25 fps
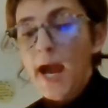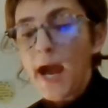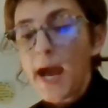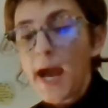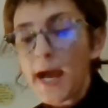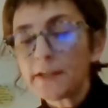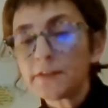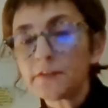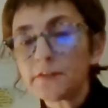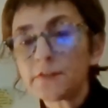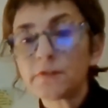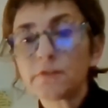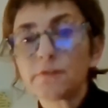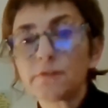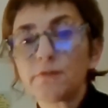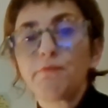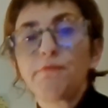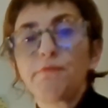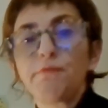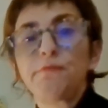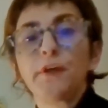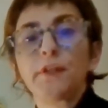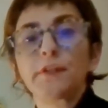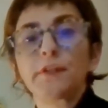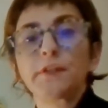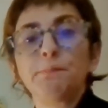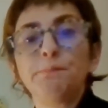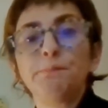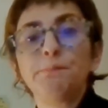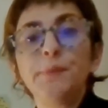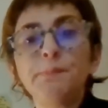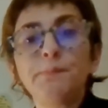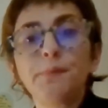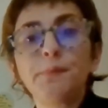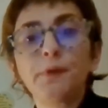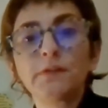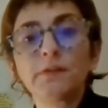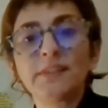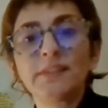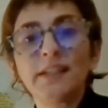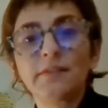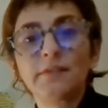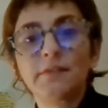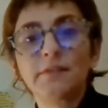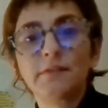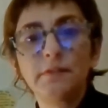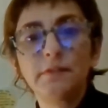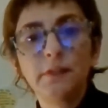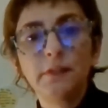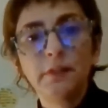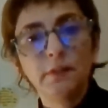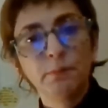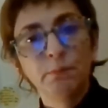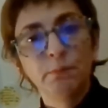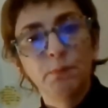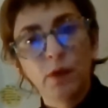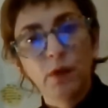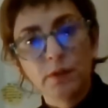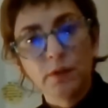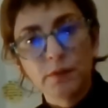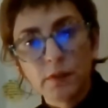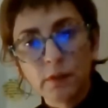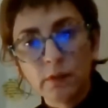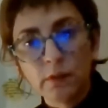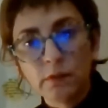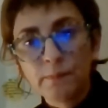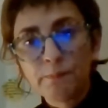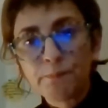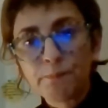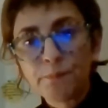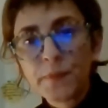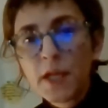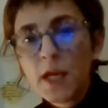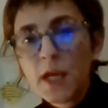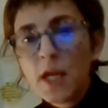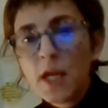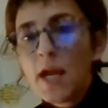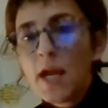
And for the people that see the model,